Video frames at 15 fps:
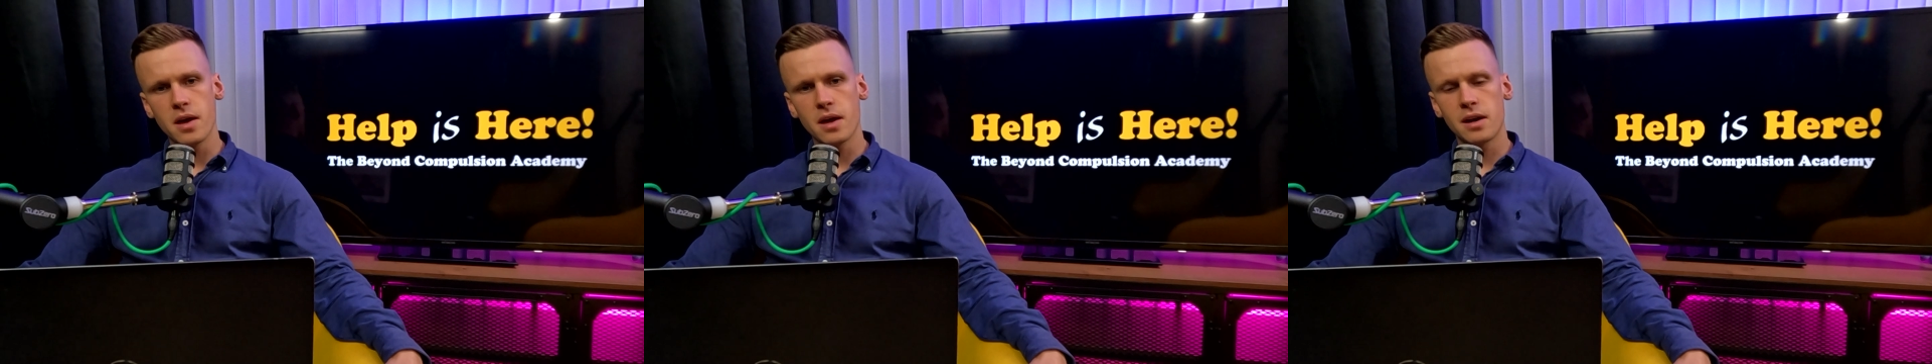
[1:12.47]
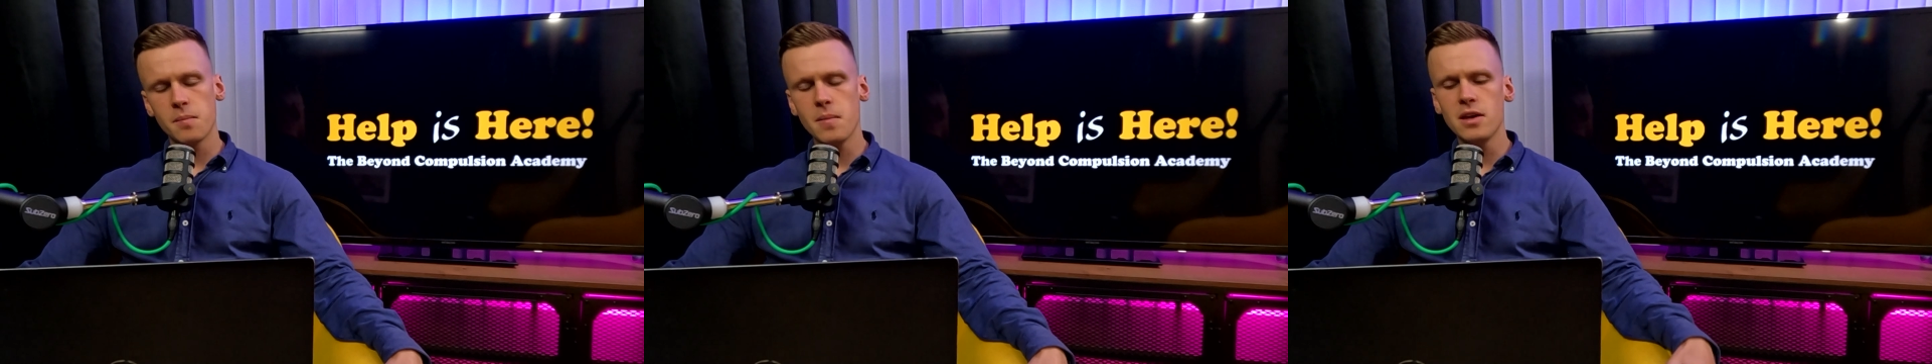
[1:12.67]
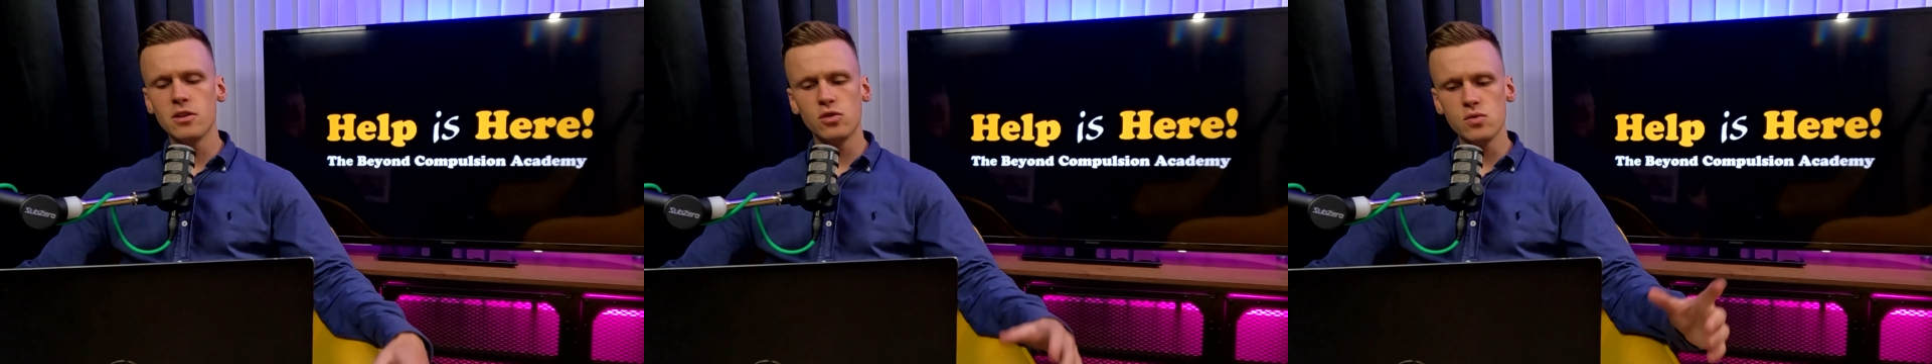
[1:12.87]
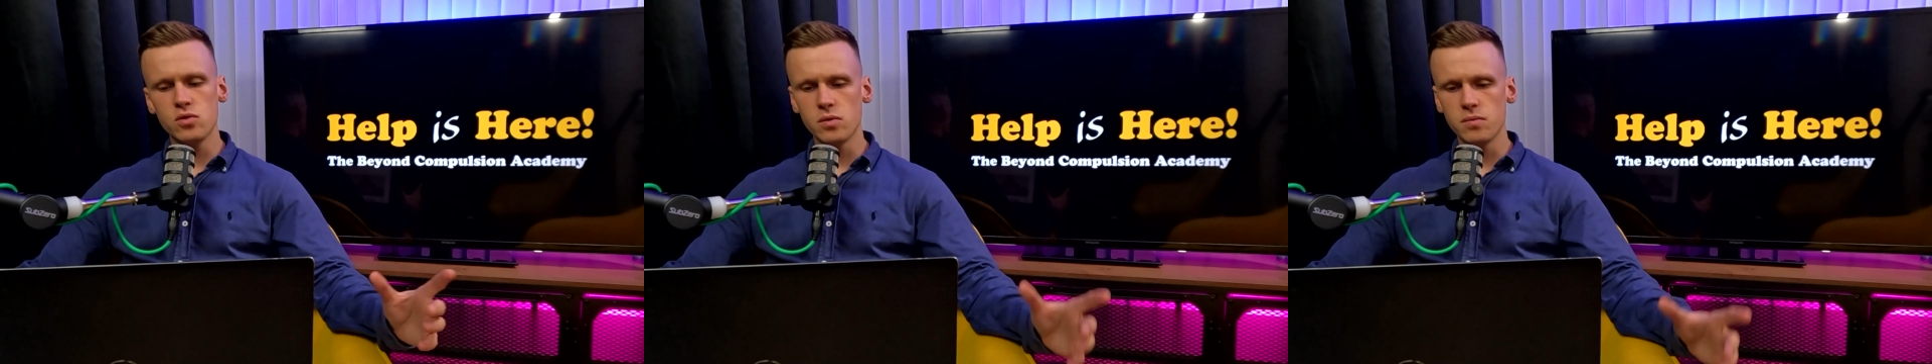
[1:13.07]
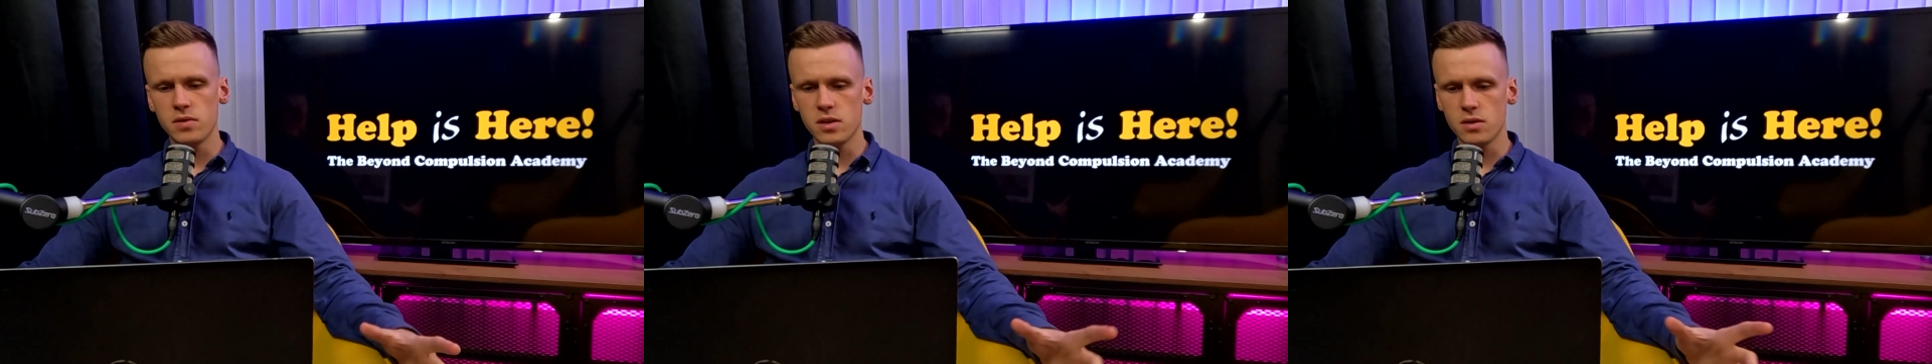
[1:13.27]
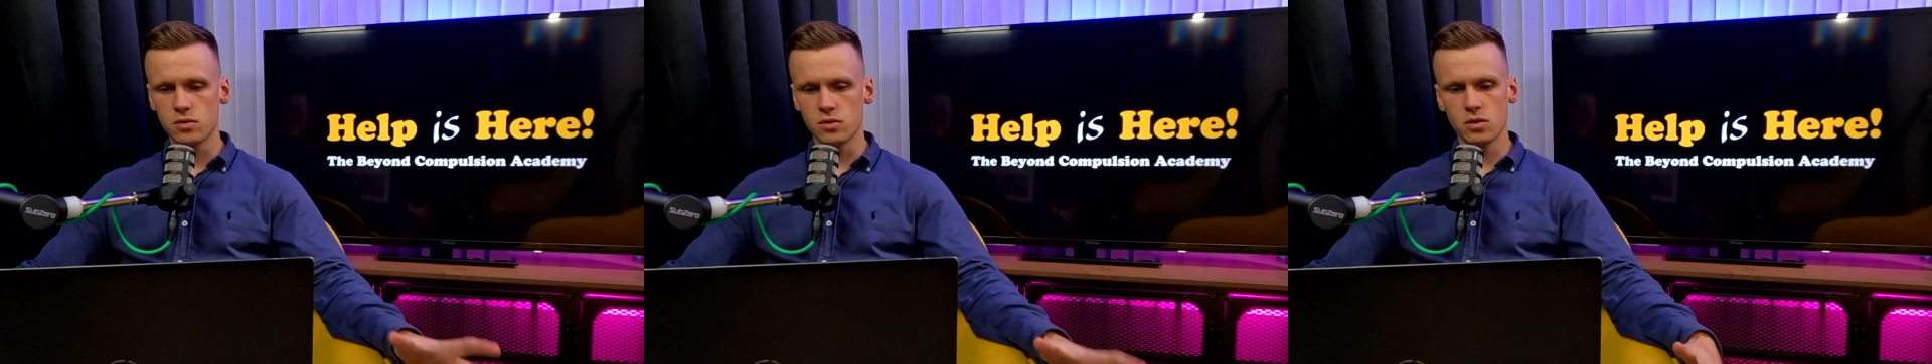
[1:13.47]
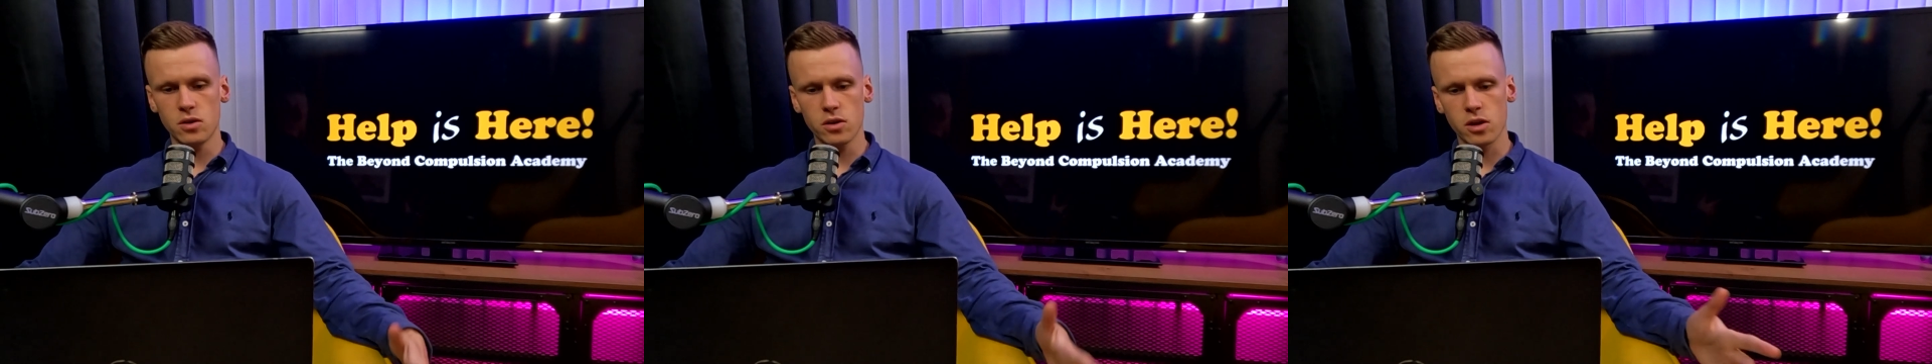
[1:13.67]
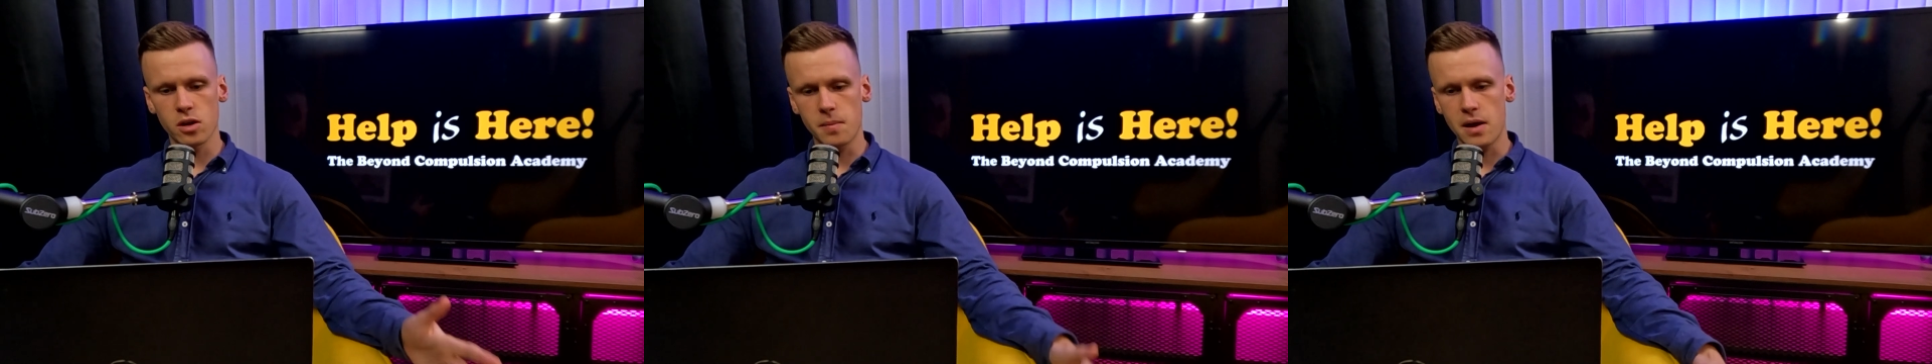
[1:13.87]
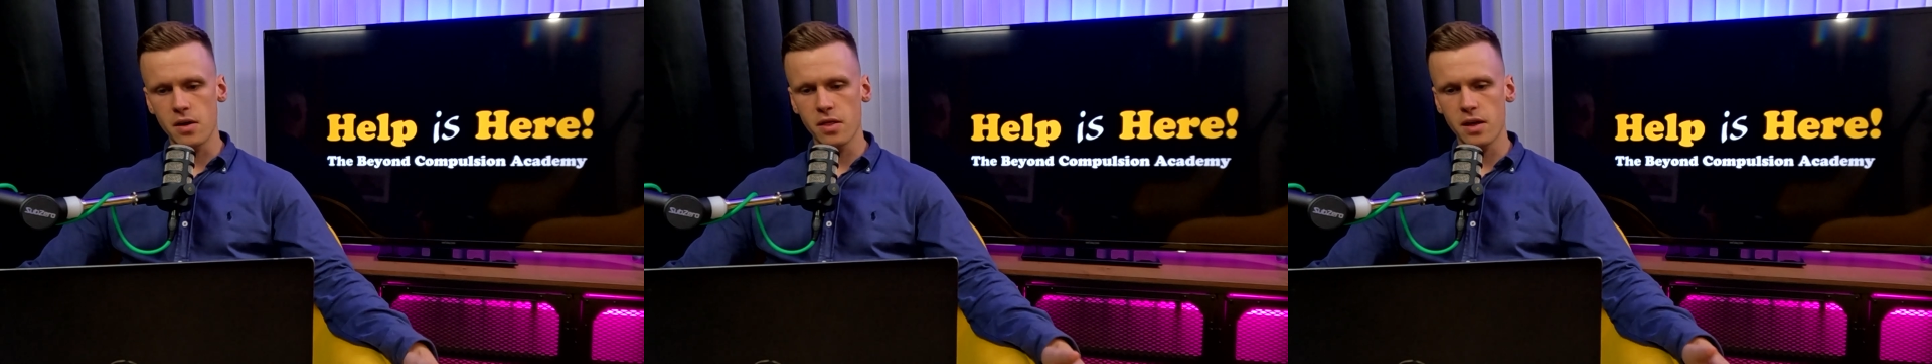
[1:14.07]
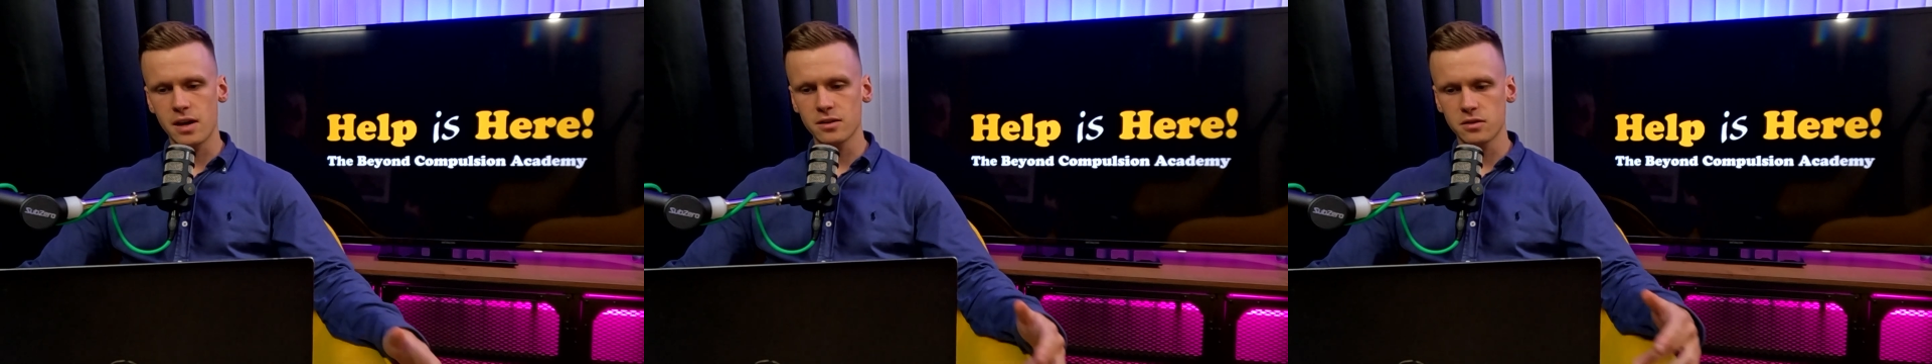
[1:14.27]
And I made YouTube videos talking about
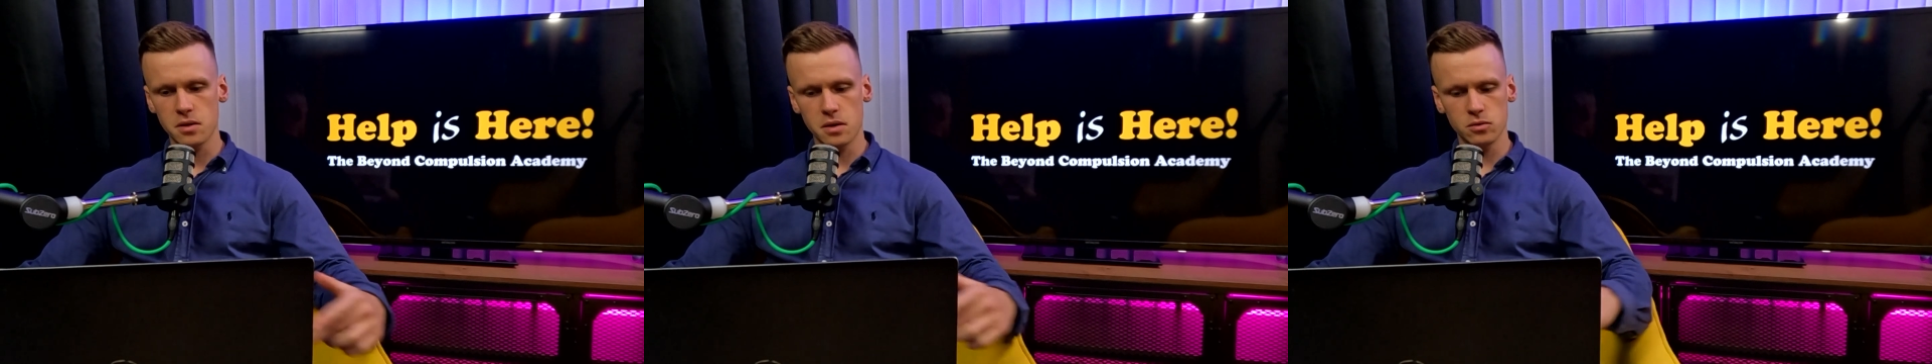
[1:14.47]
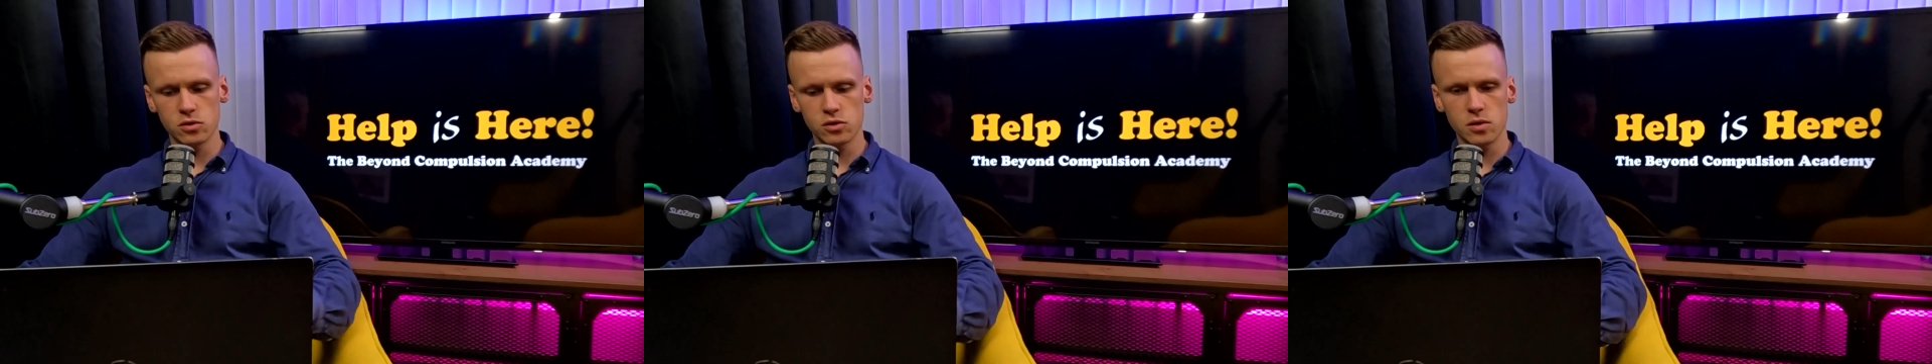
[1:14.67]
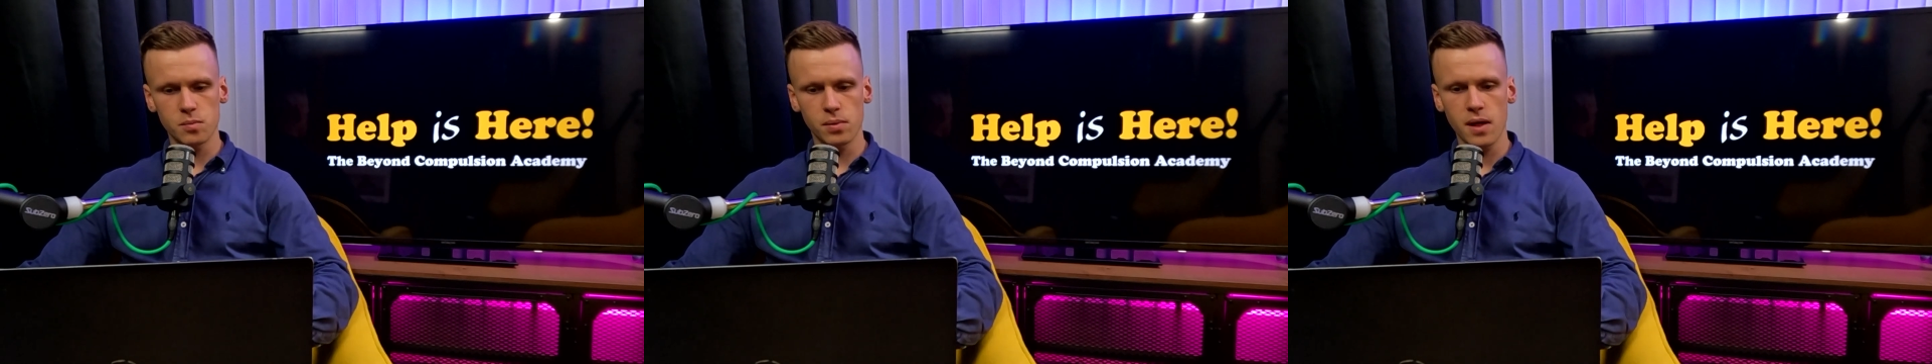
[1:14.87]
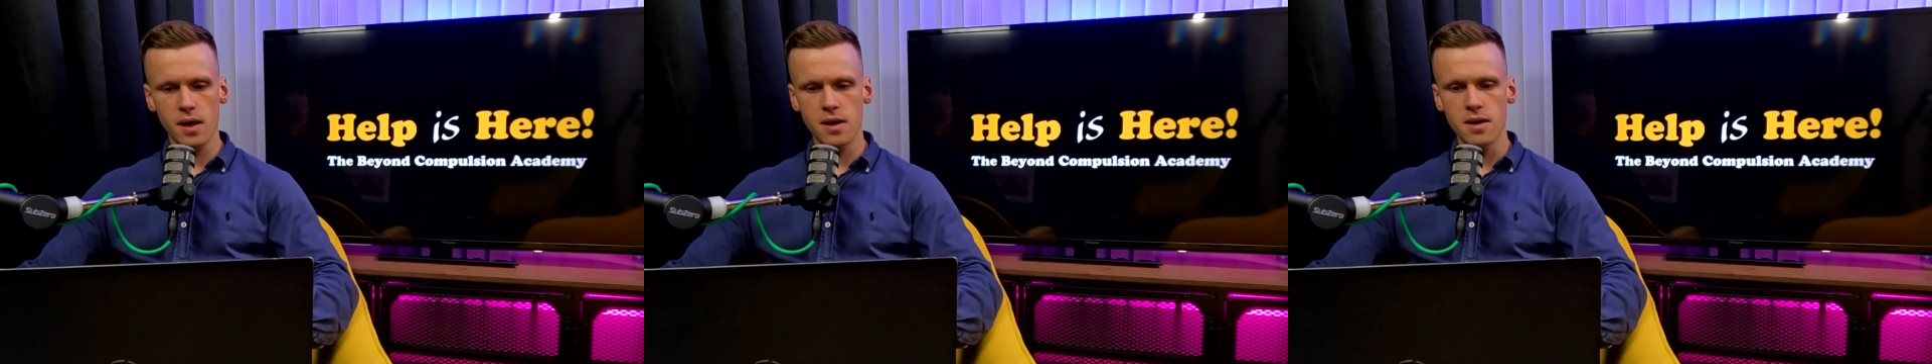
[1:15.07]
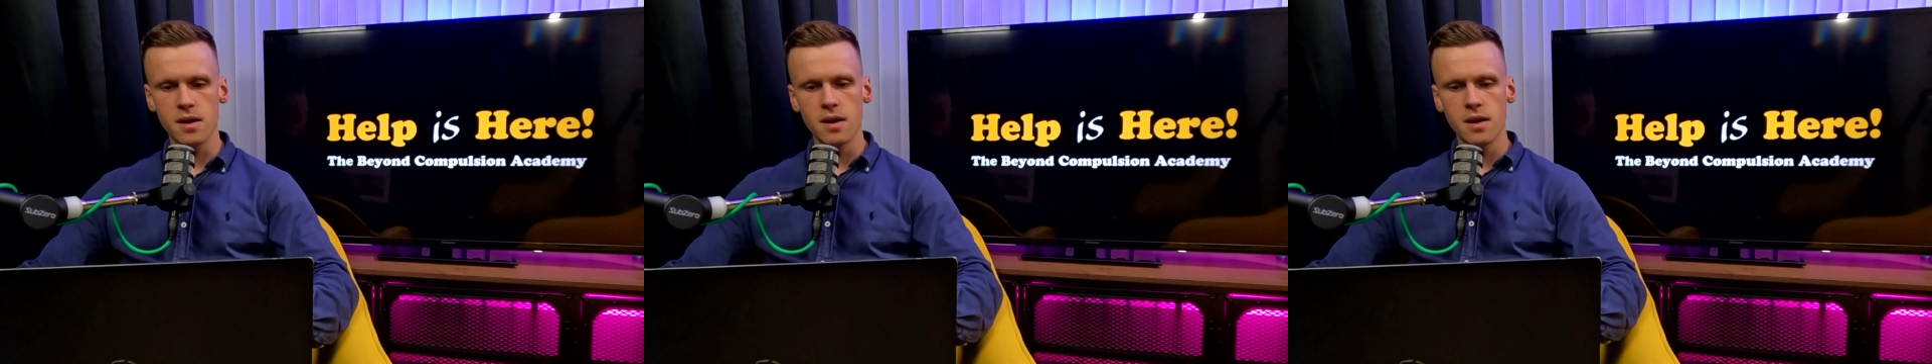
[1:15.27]
that. So I'll just play